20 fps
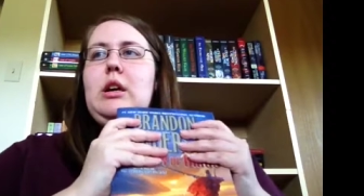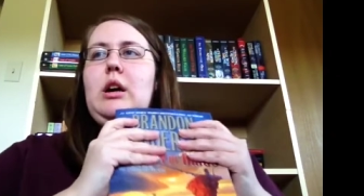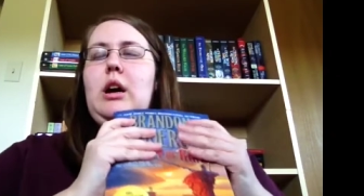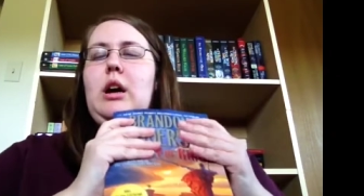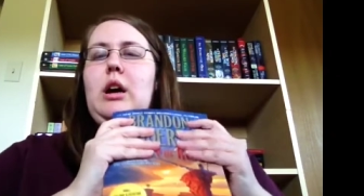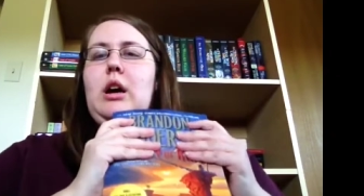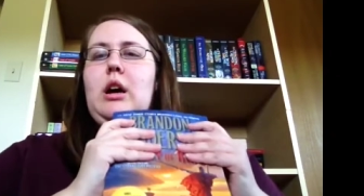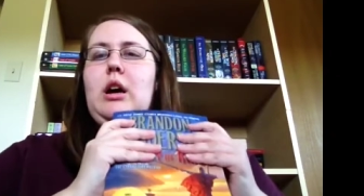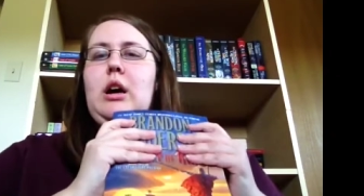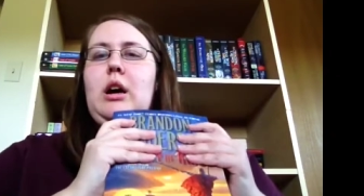
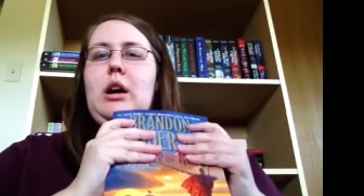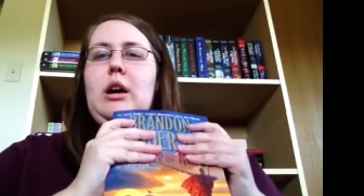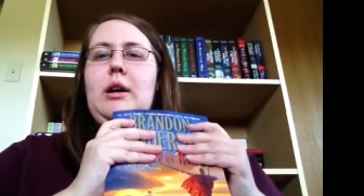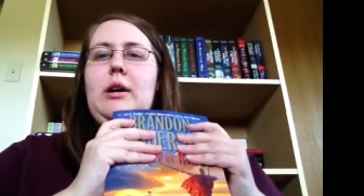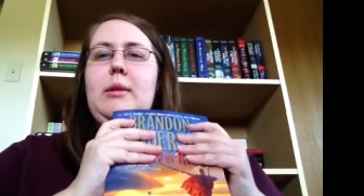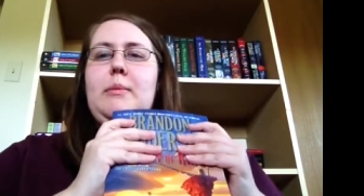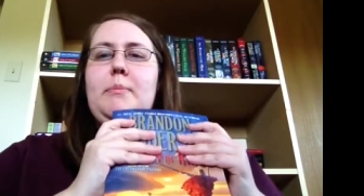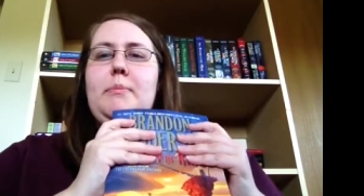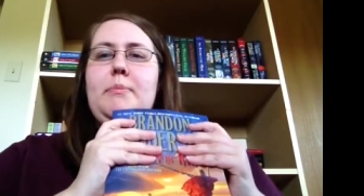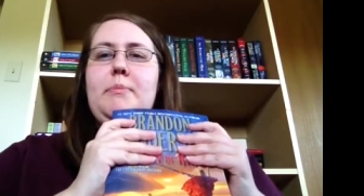
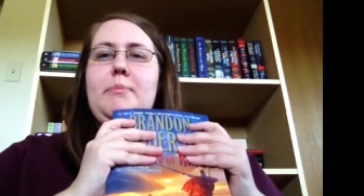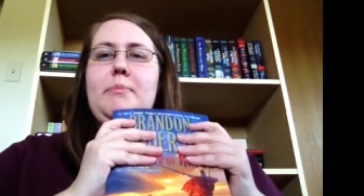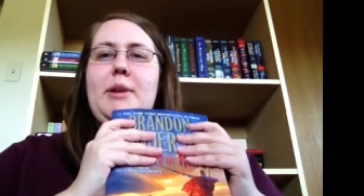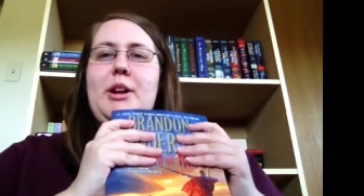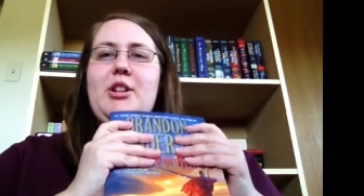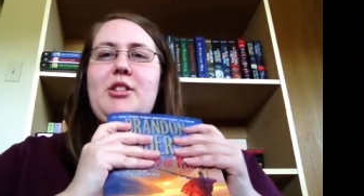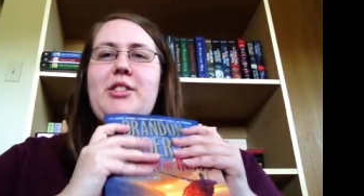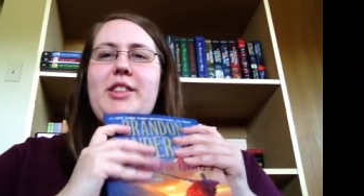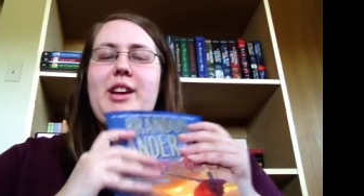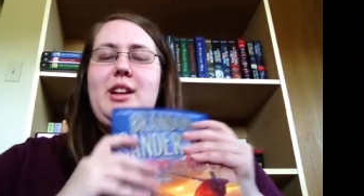
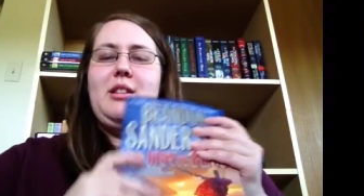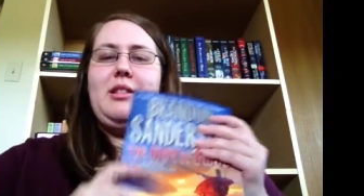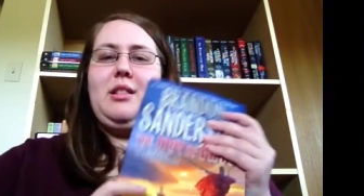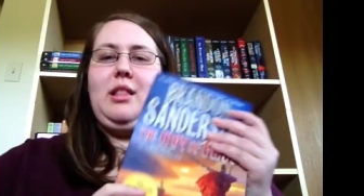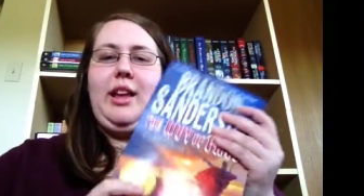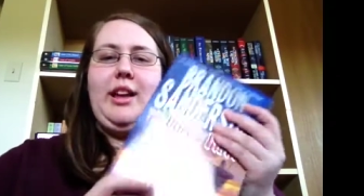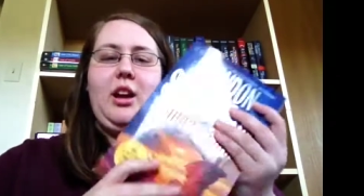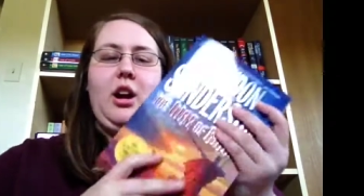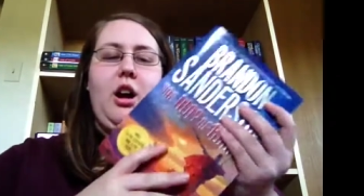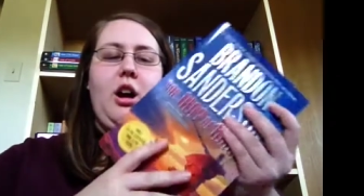better than
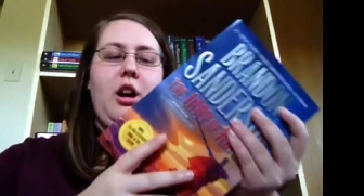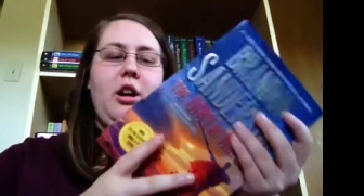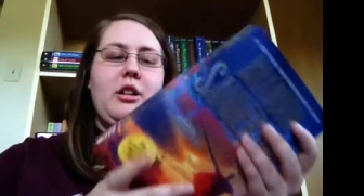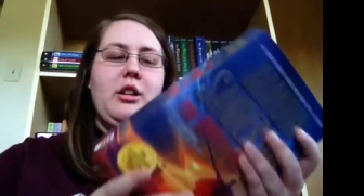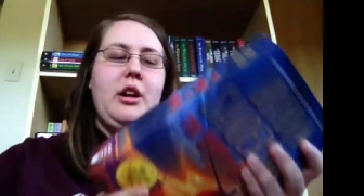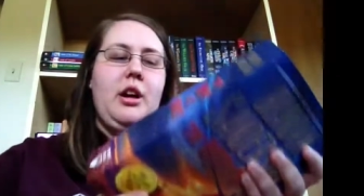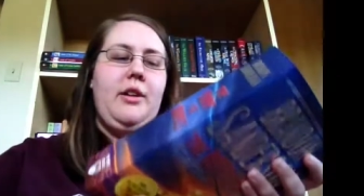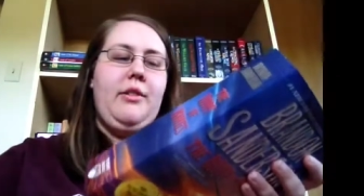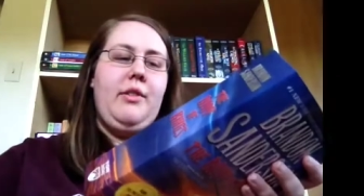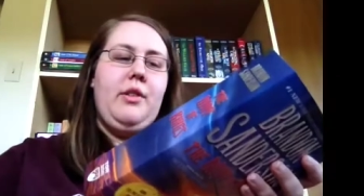like a
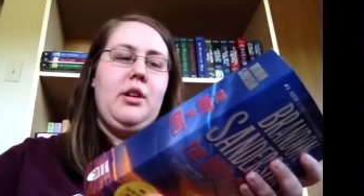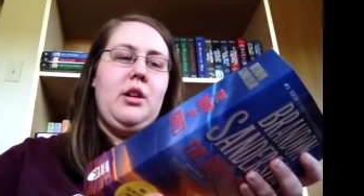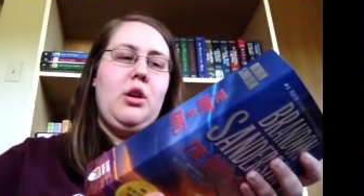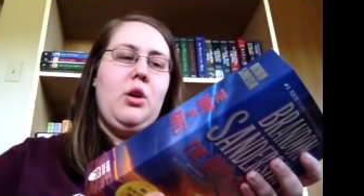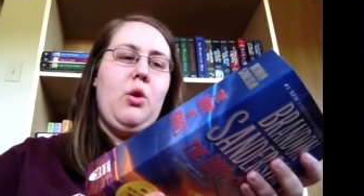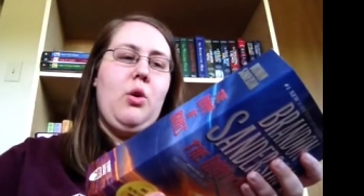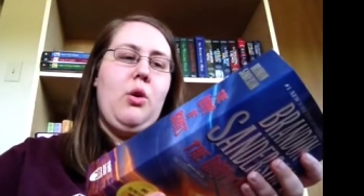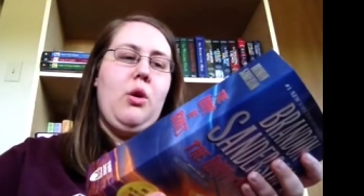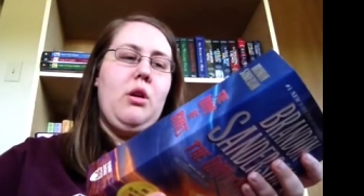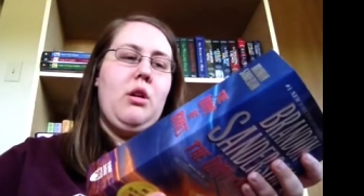hardcover
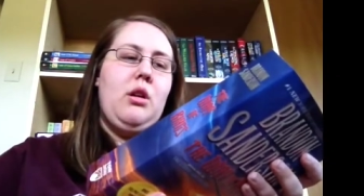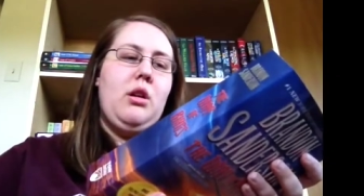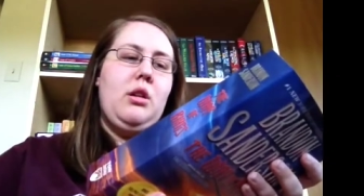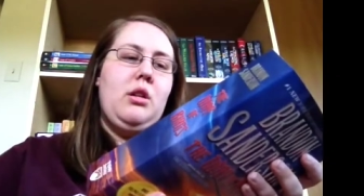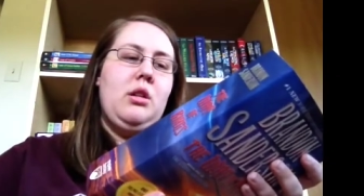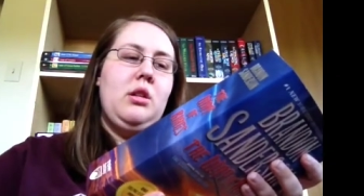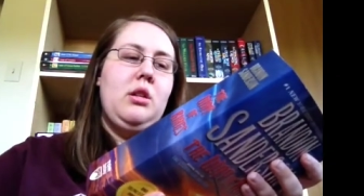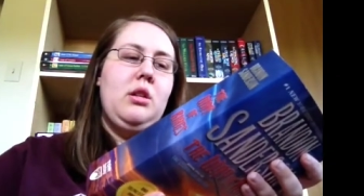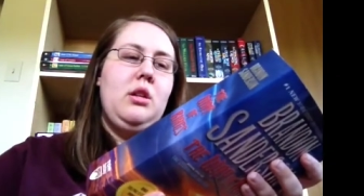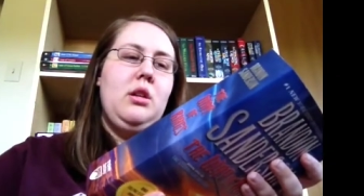or
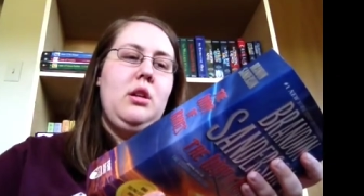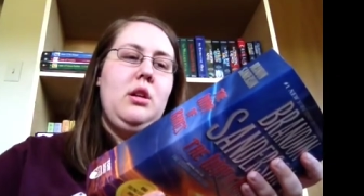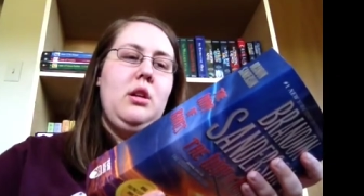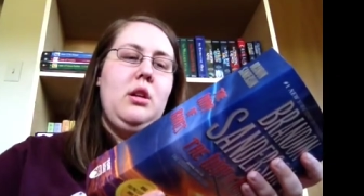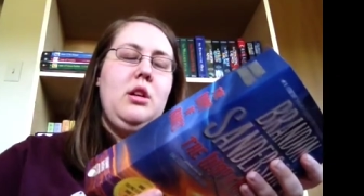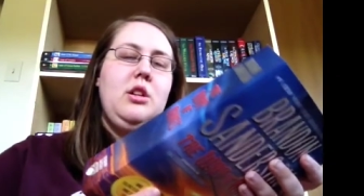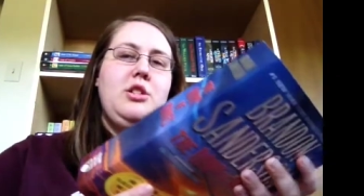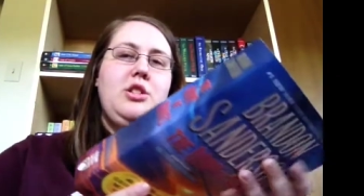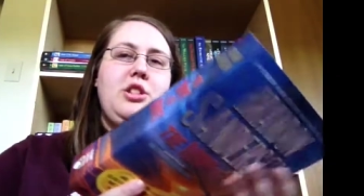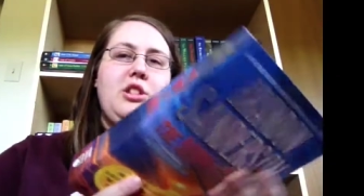
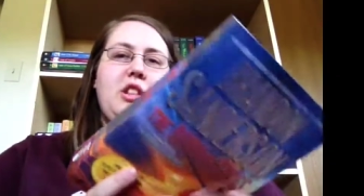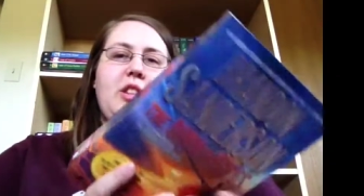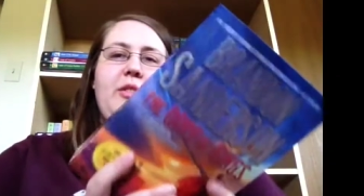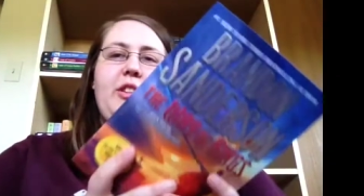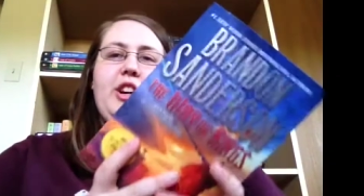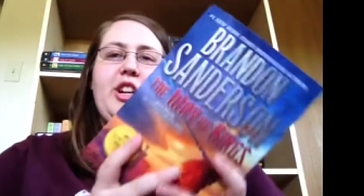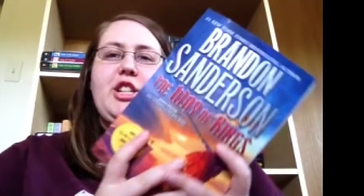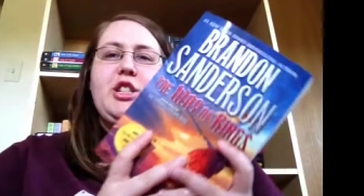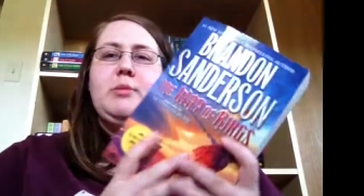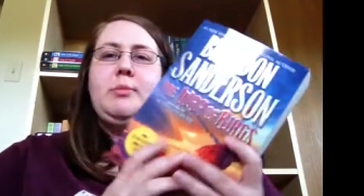just a
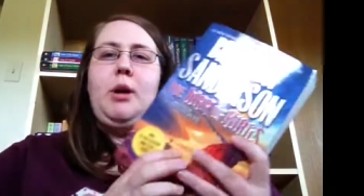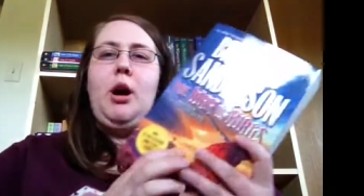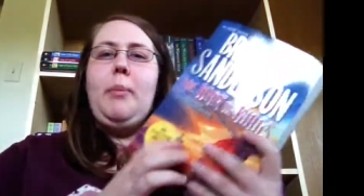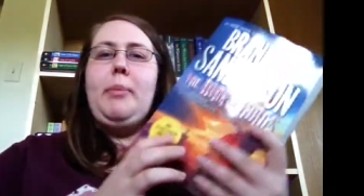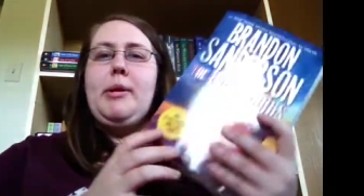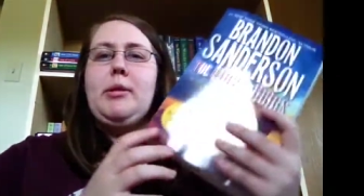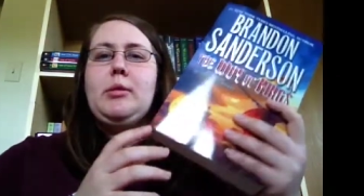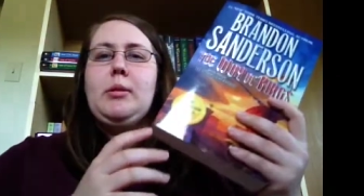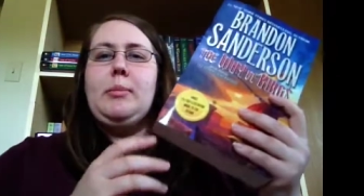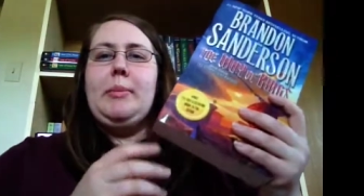very small
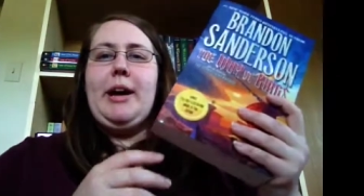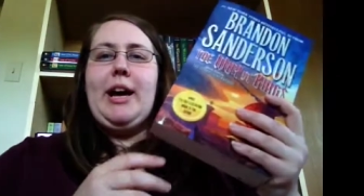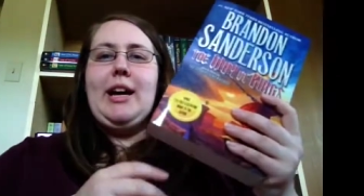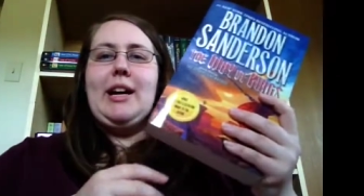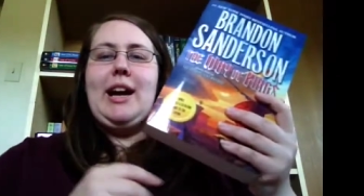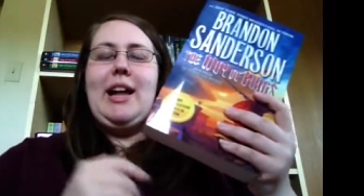paperback.